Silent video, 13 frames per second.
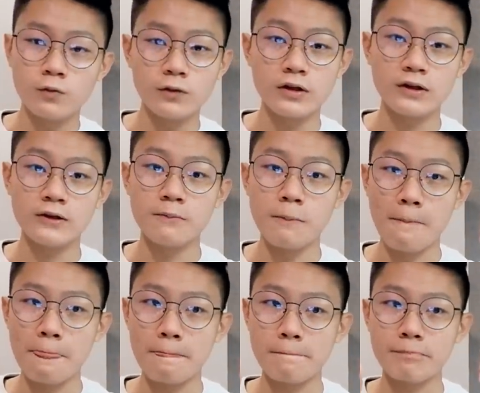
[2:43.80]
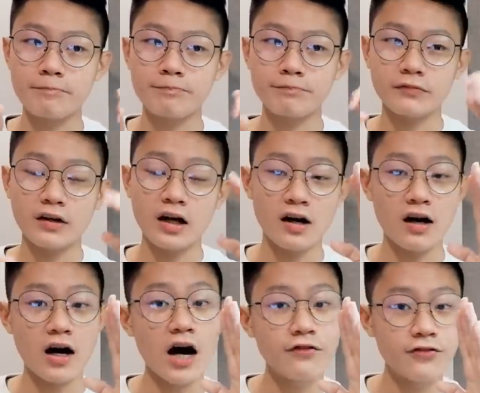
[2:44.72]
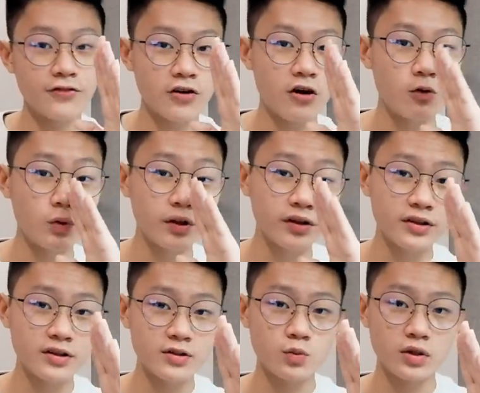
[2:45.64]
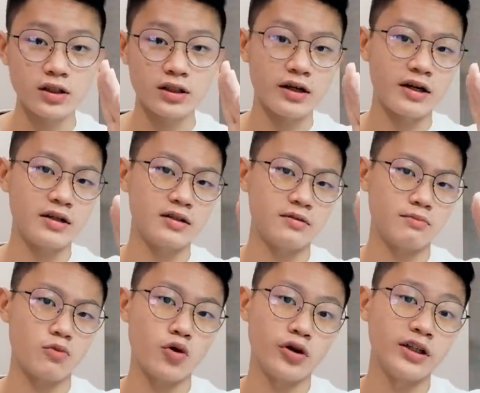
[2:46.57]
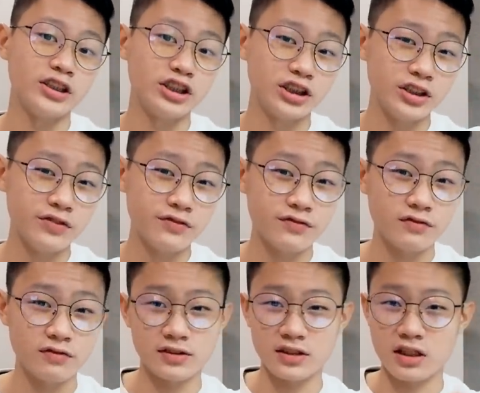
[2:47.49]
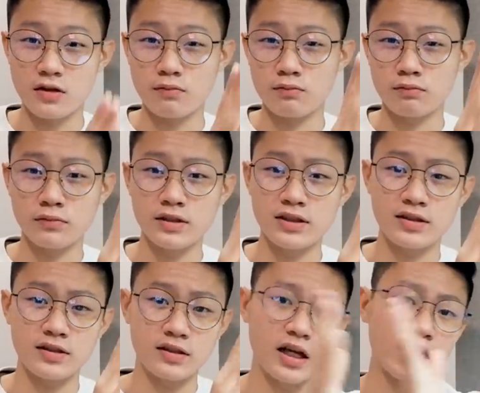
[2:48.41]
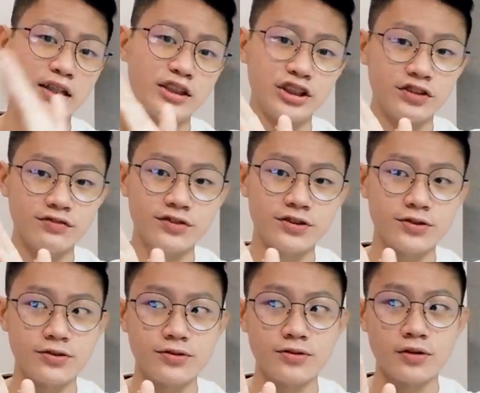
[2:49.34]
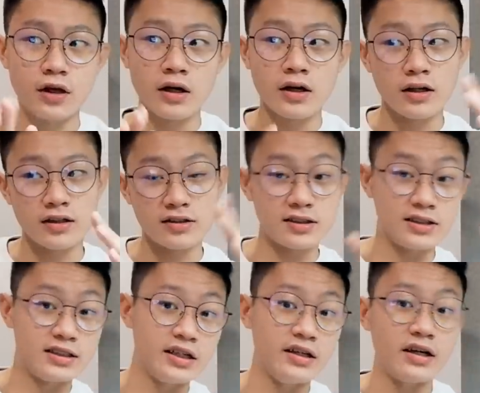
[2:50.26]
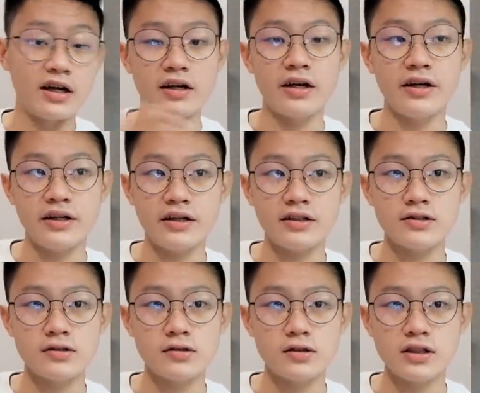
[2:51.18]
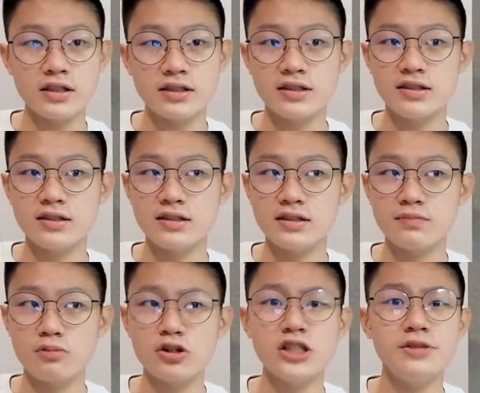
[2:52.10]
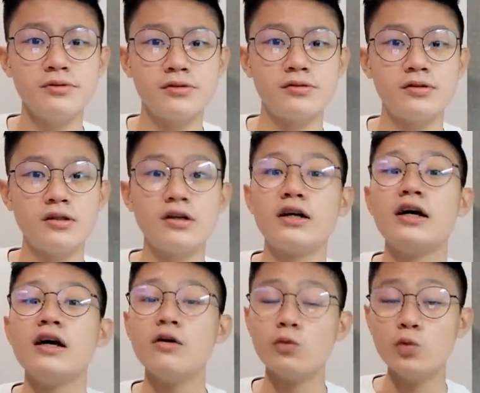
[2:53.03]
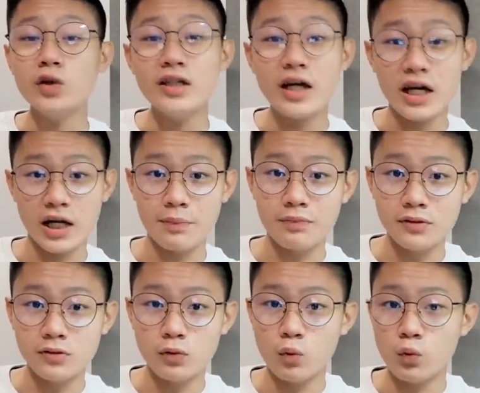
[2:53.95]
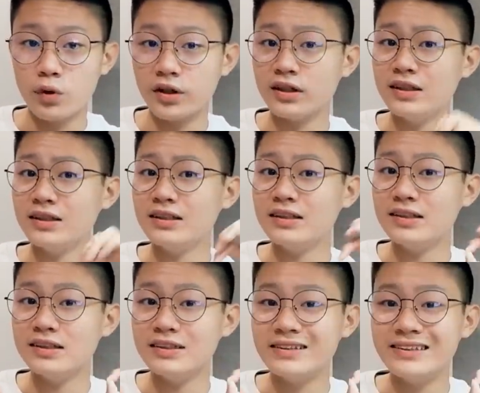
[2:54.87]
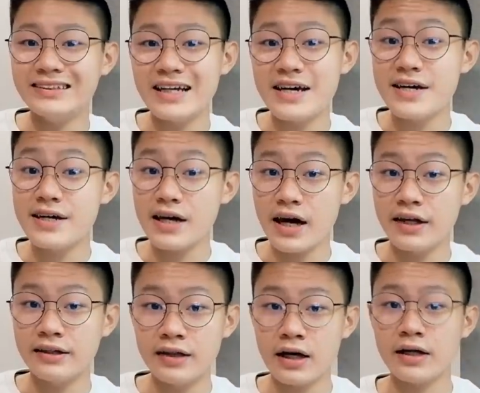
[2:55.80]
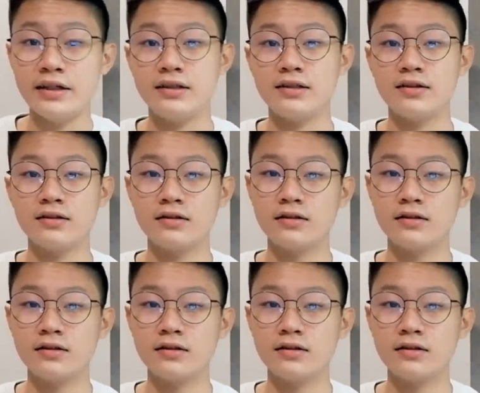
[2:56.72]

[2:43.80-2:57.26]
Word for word: Um, half of our workers work at morning shift, some it's night shift, so it's day and night. So I guess it's possible. Uh, we at Apple work day and night